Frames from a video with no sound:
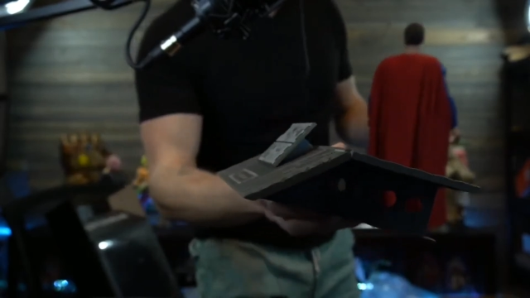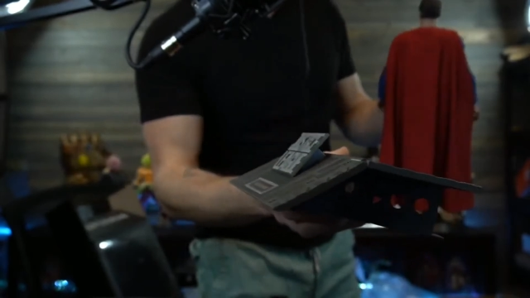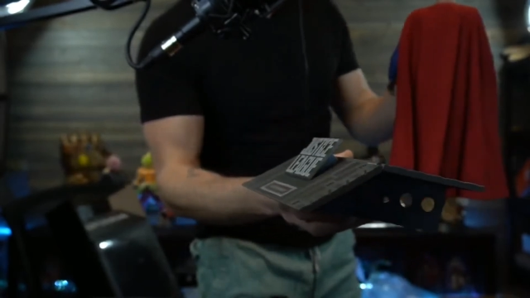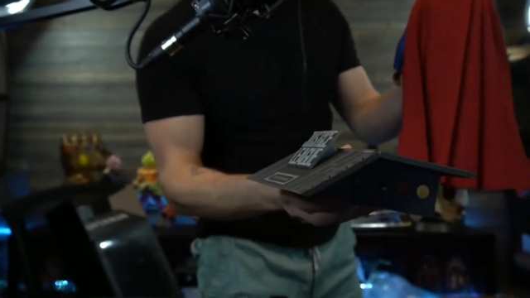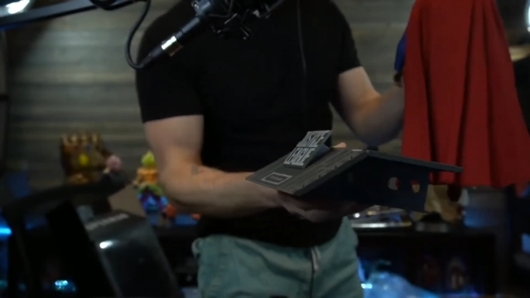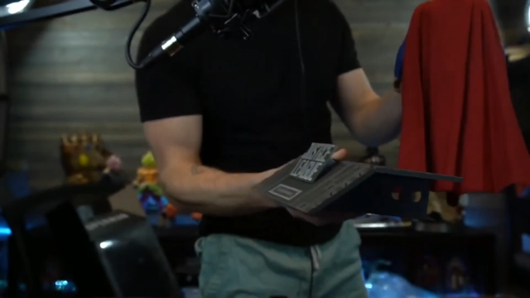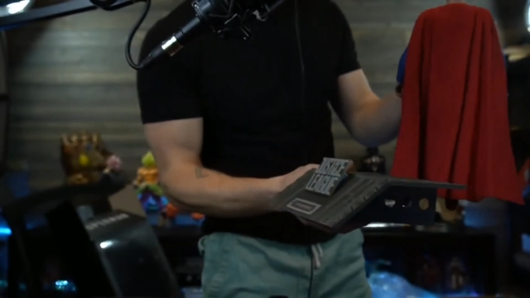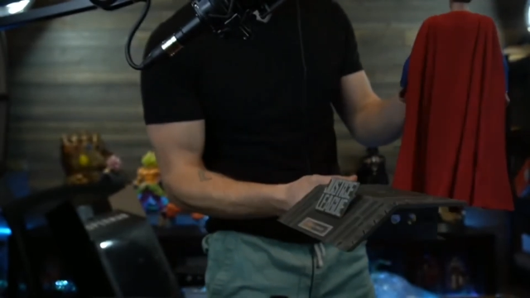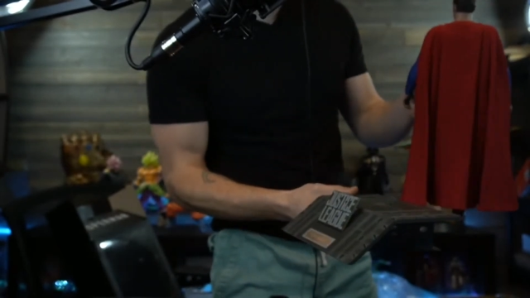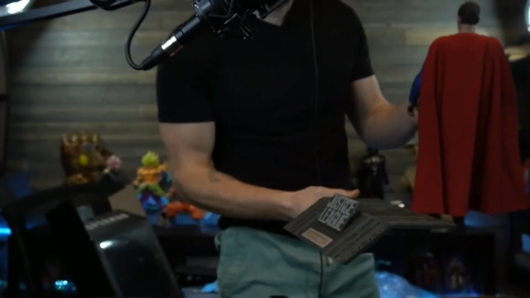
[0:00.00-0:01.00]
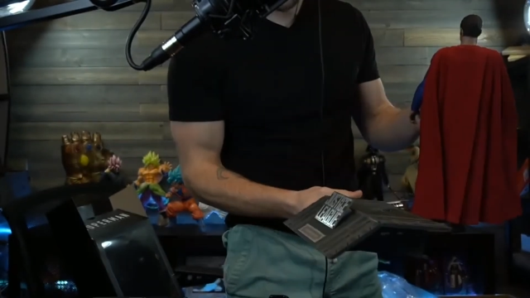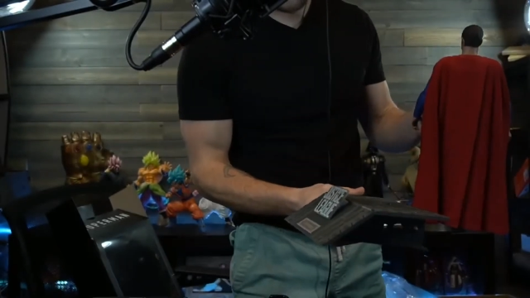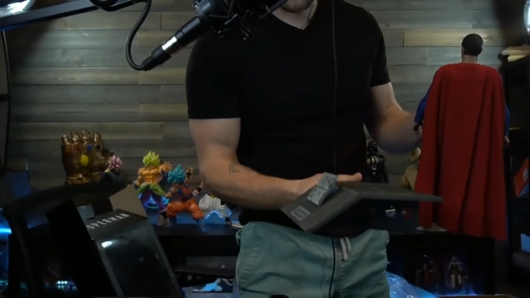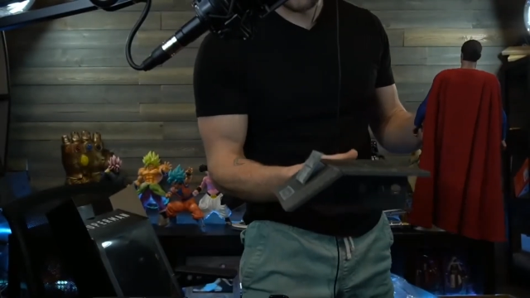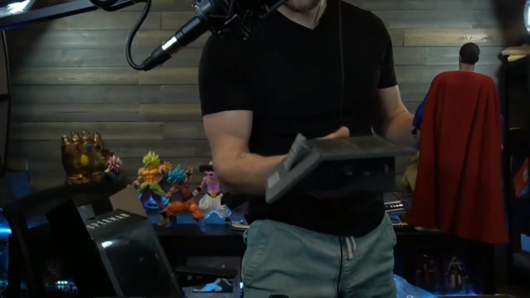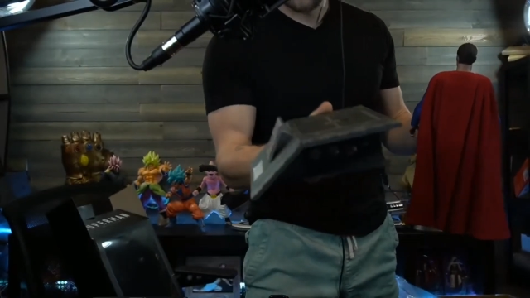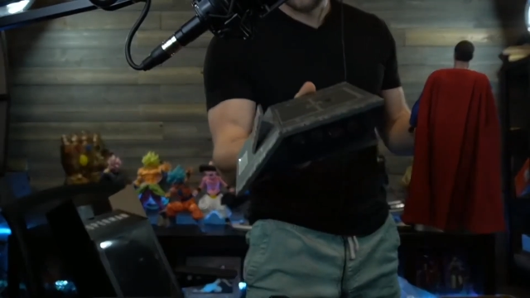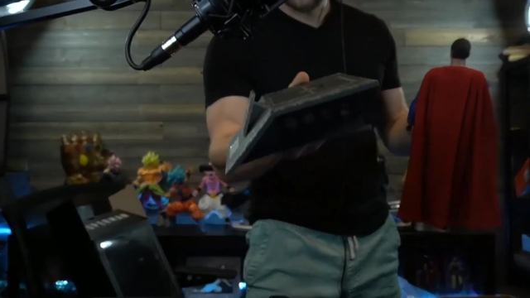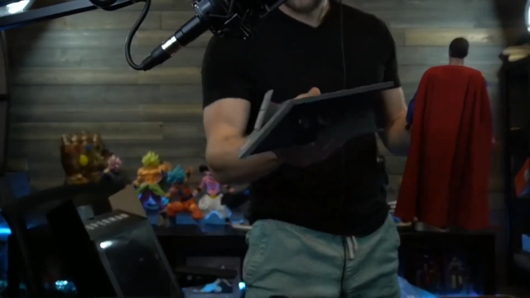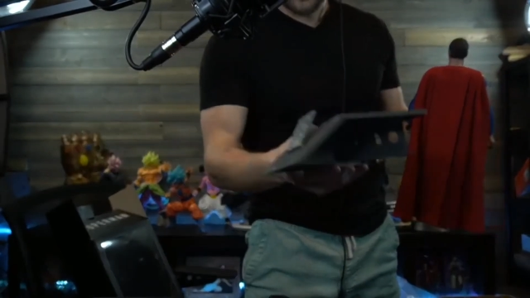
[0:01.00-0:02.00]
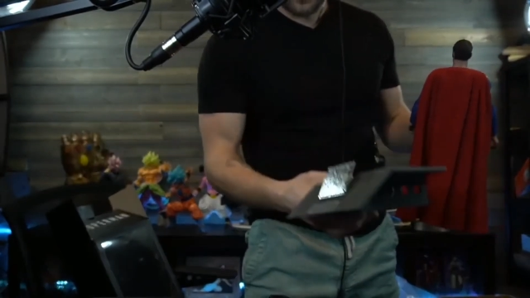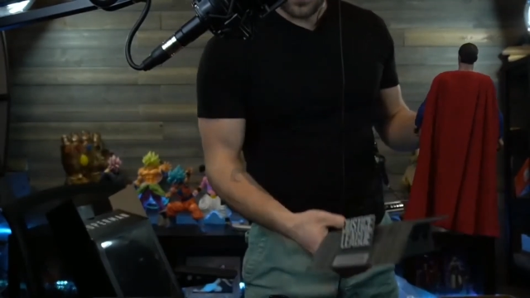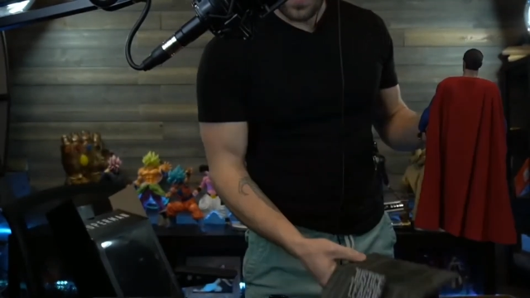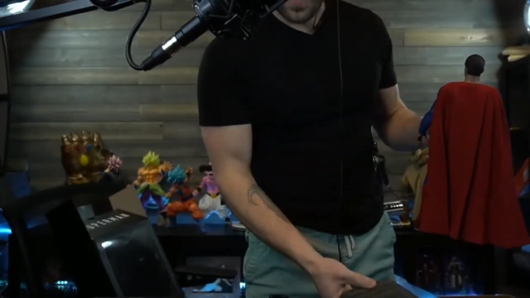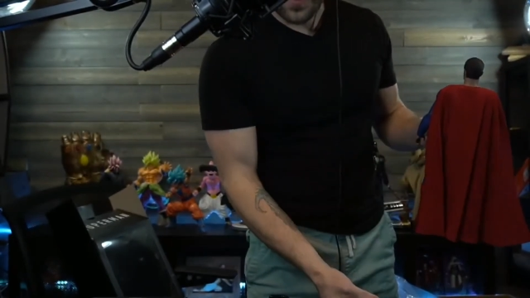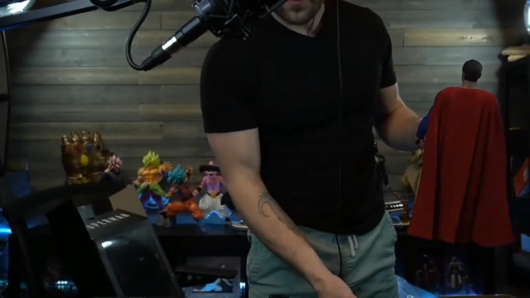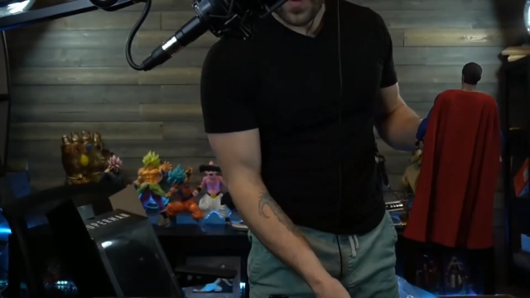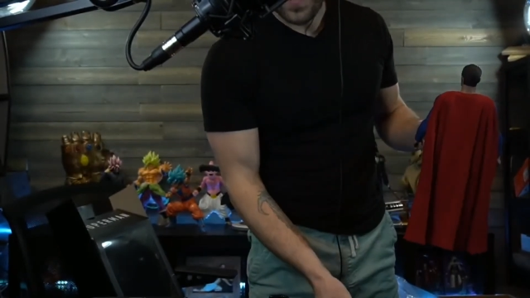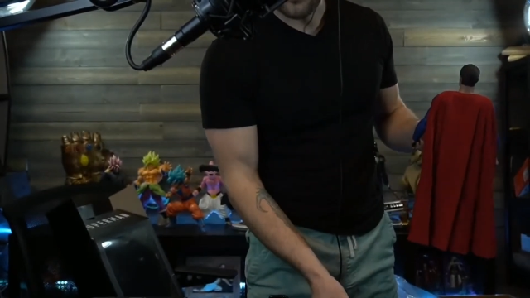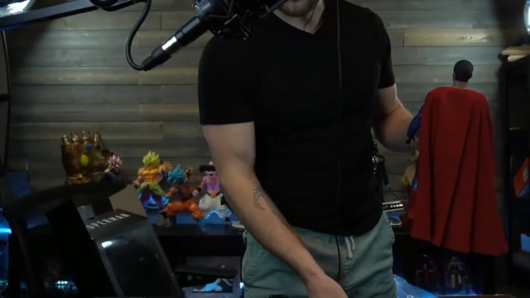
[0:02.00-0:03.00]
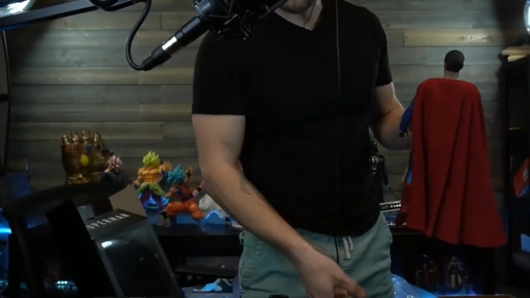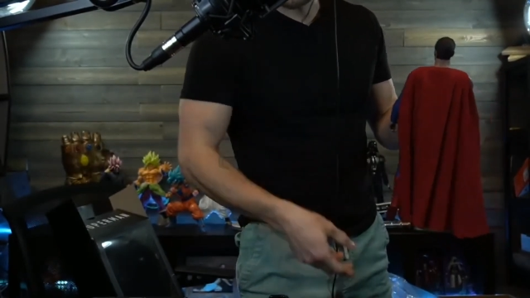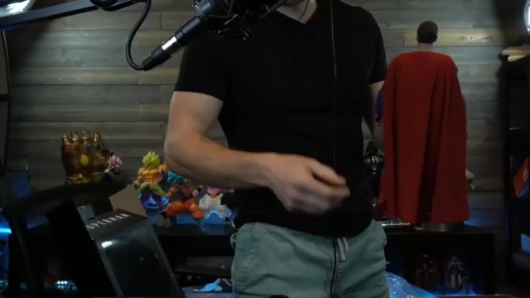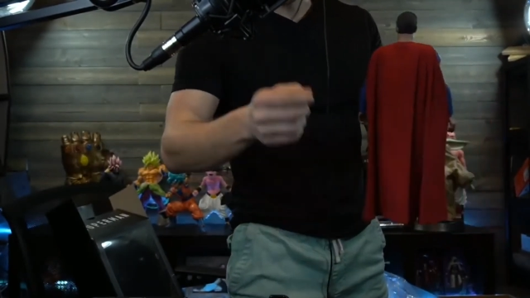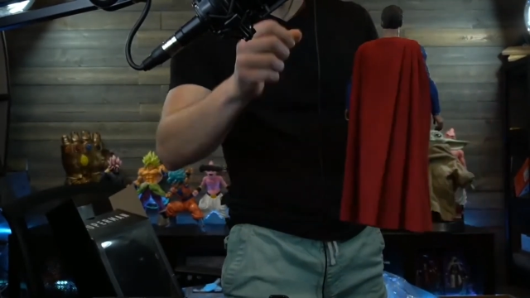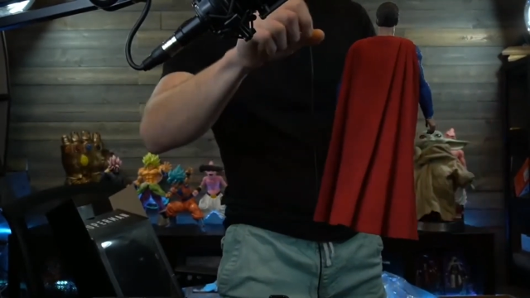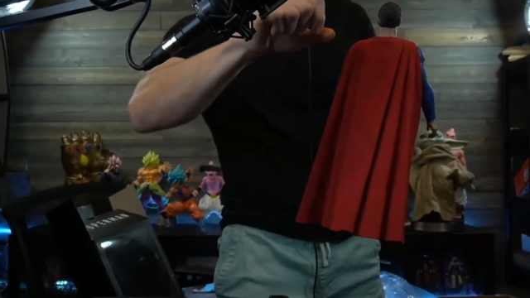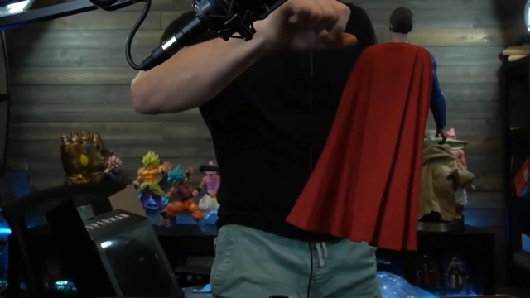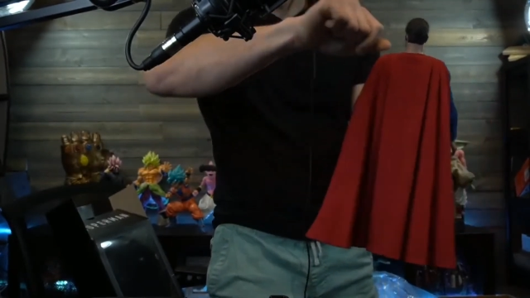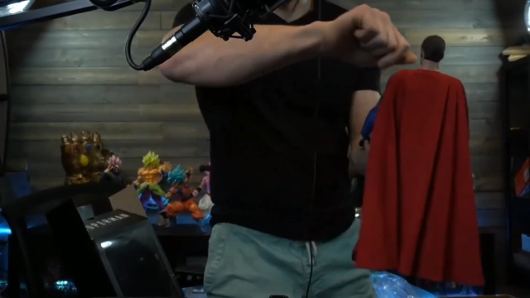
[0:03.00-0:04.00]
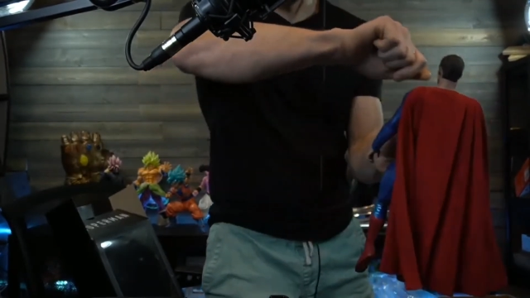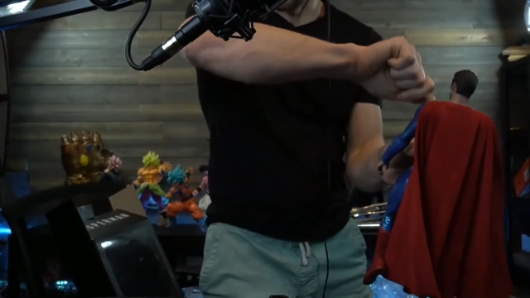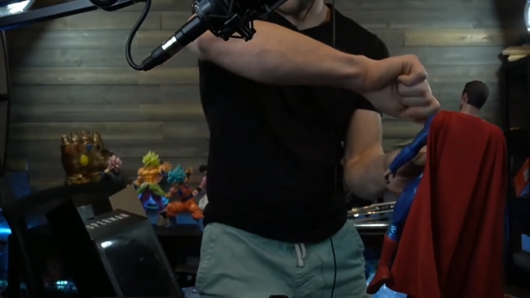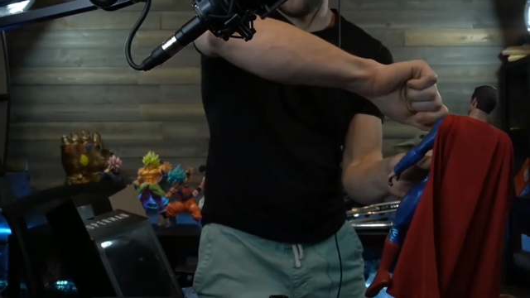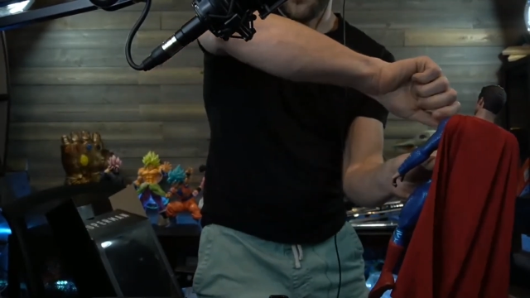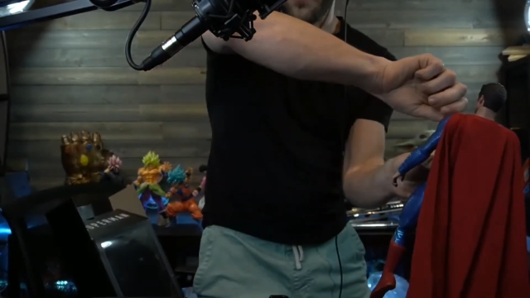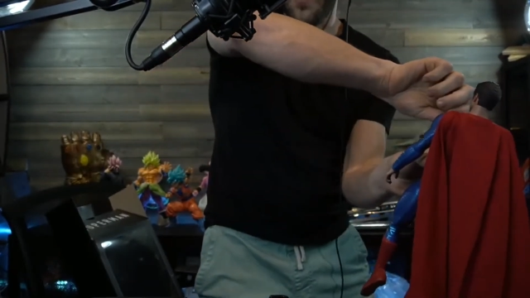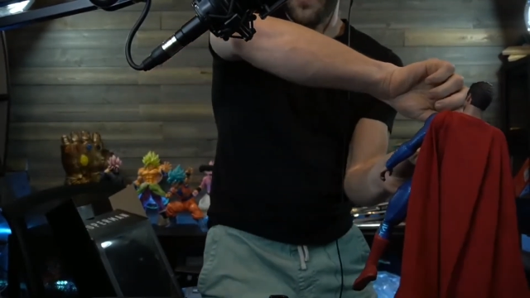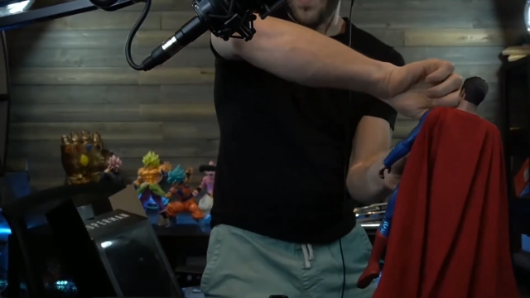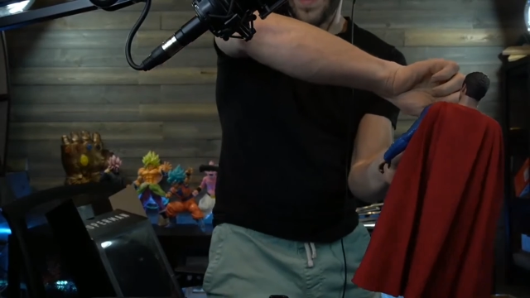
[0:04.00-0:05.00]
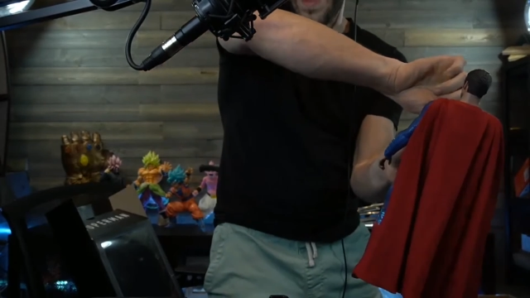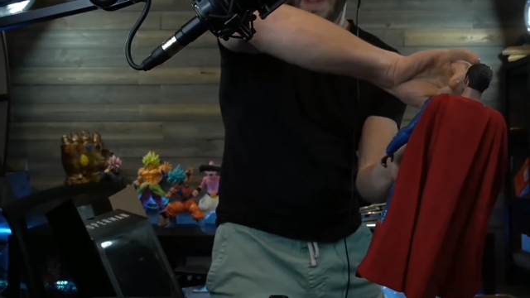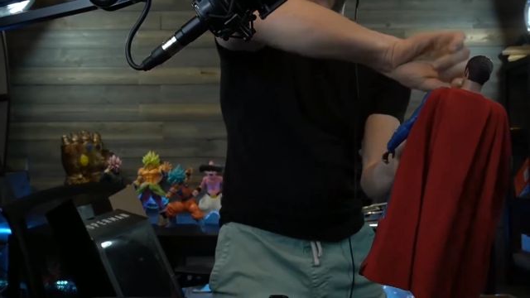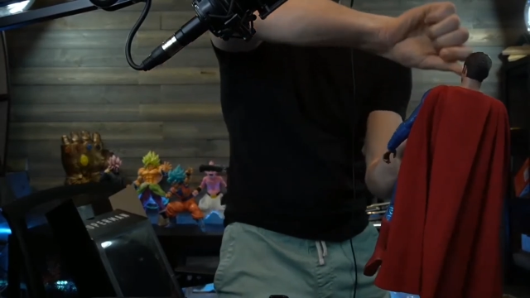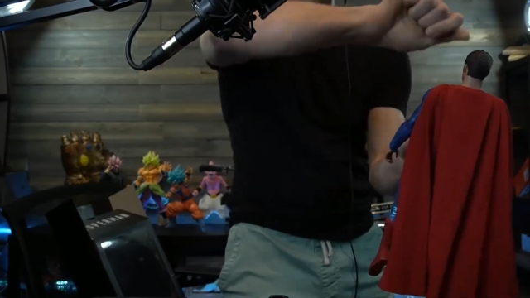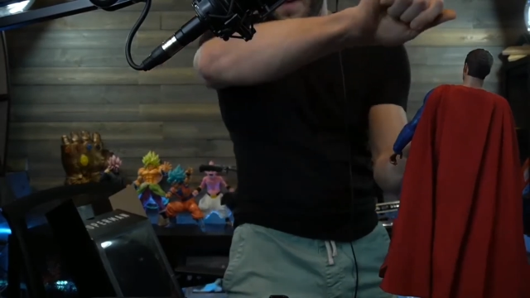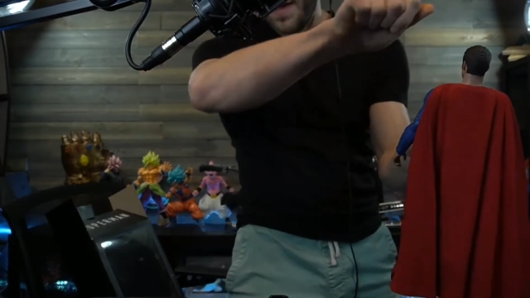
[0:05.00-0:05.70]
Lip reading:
Nobody's mouth can be seen.